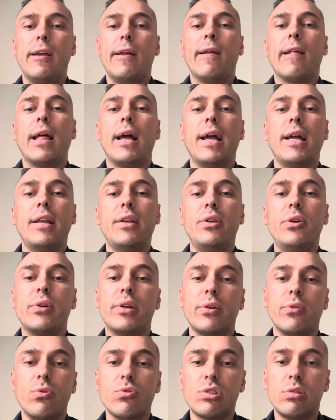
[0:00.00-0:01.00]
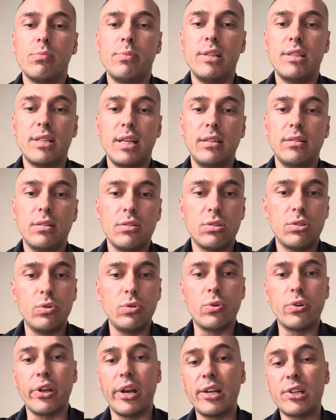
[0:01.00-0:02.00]
And you can also be sentenced to
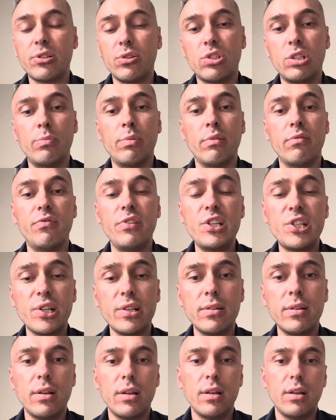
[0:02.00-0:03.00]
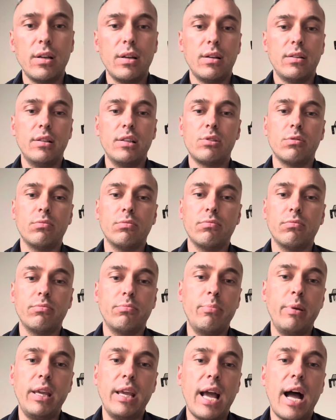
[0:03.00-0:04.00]
correctional supervision. This will
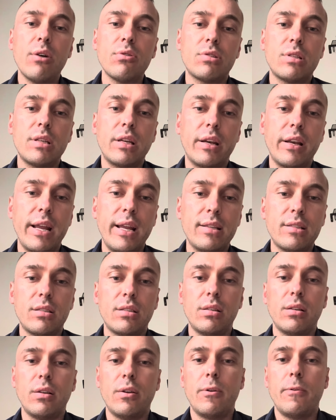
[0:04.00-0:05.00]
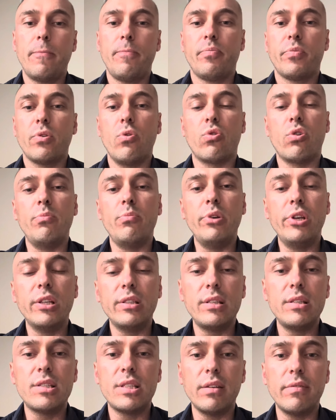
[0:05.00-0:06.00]
be house arrest or
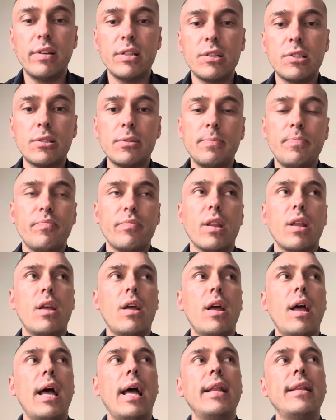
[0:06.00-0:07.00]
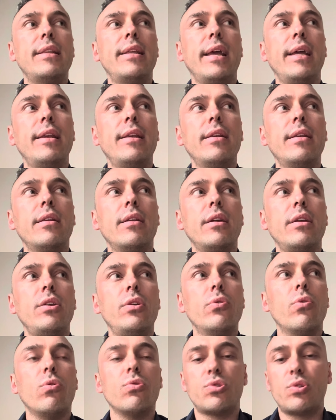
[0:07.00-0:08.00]
community service. And then
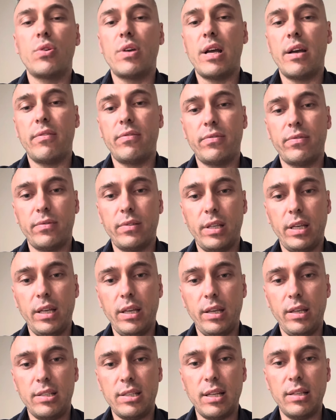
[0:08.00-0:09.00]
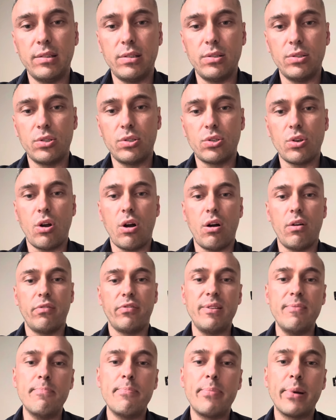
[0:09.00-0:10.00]
you also have the sentence of
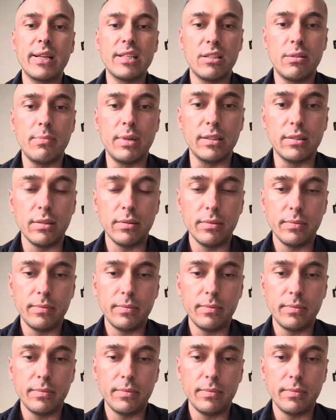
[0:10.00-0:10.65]
imprisonment.